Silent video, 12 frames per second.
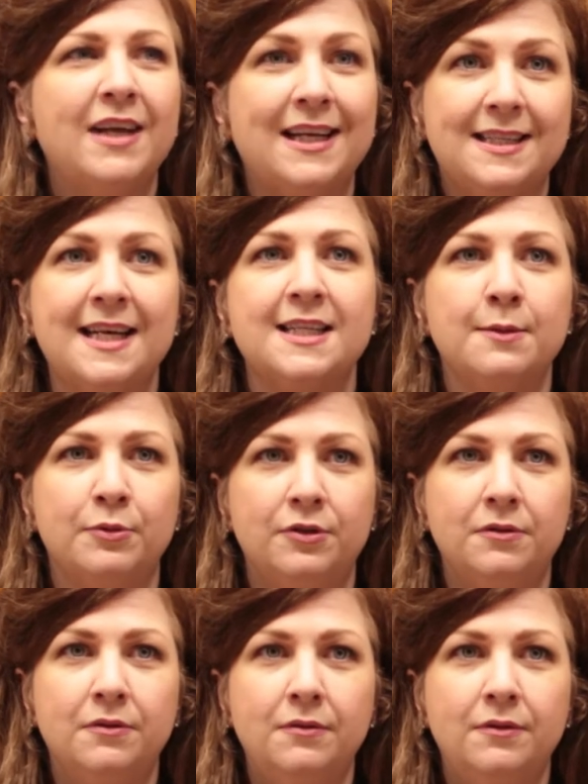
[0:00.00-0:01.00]

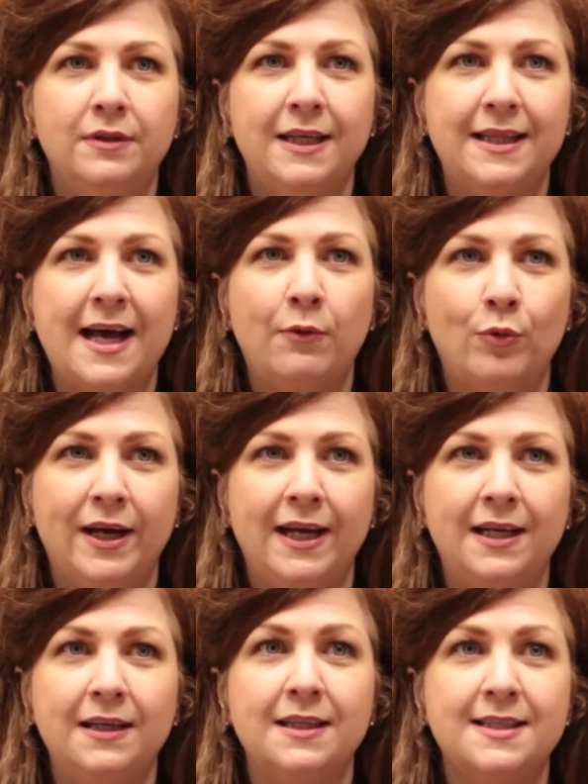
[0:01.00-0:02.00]
accessible in that
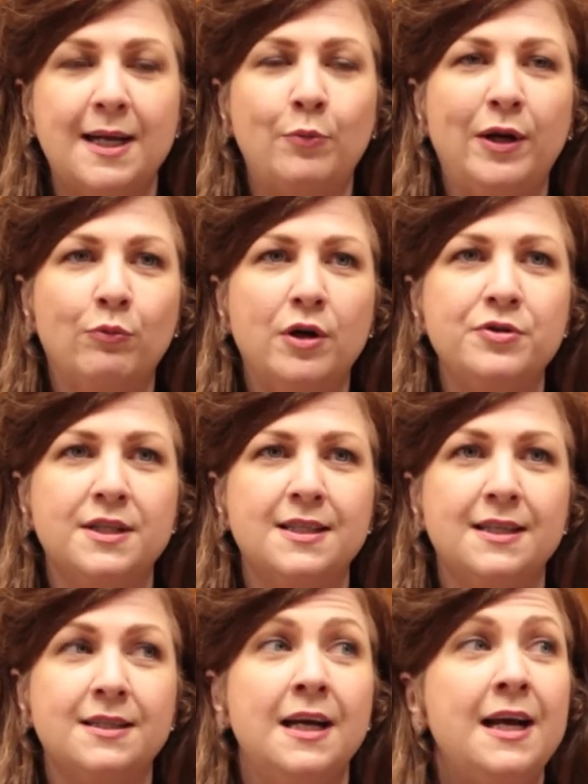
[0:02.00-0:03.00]
way, in the same way
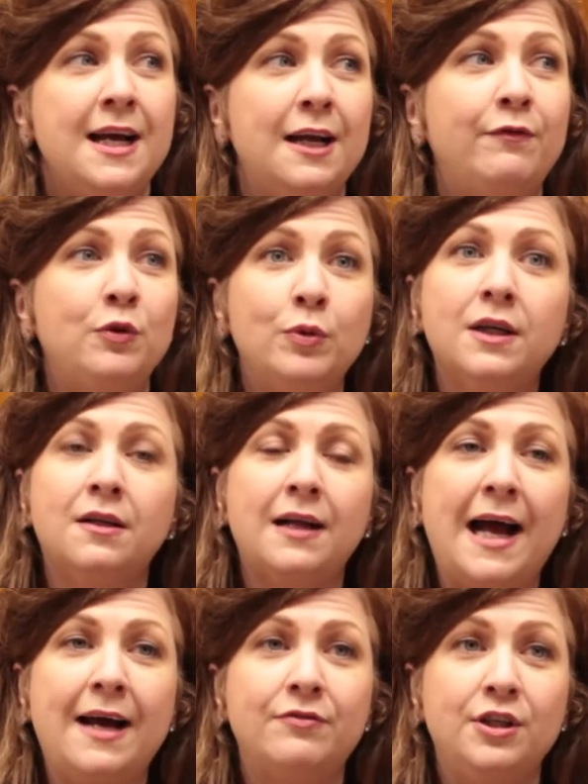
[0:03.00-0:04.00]
Rose's is. And if you will,
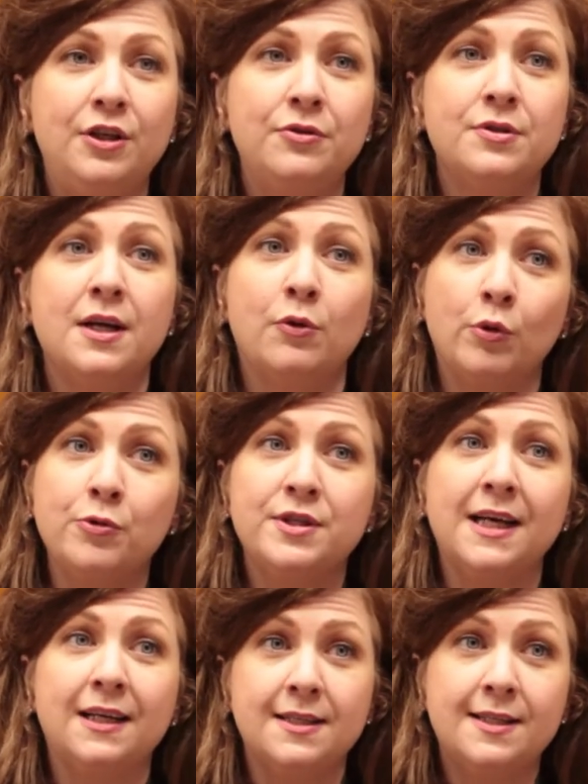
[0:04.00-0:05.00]
I have to use a
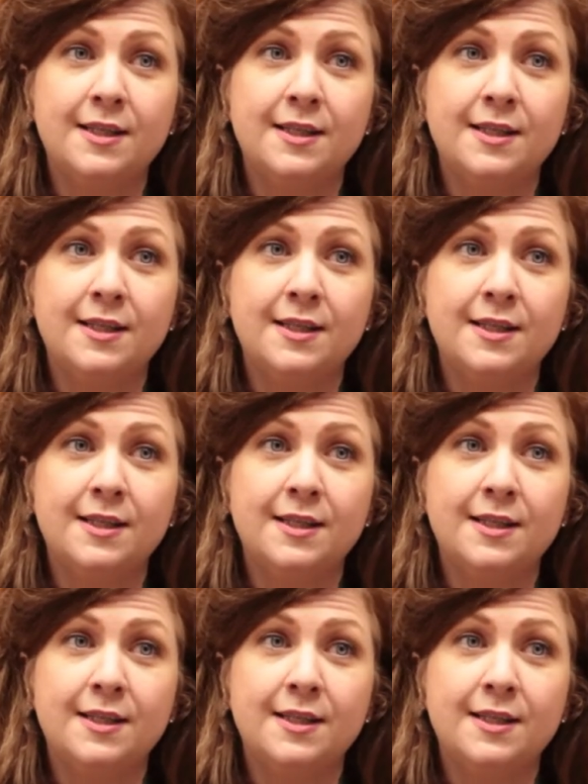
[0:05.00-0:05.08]
Rosetta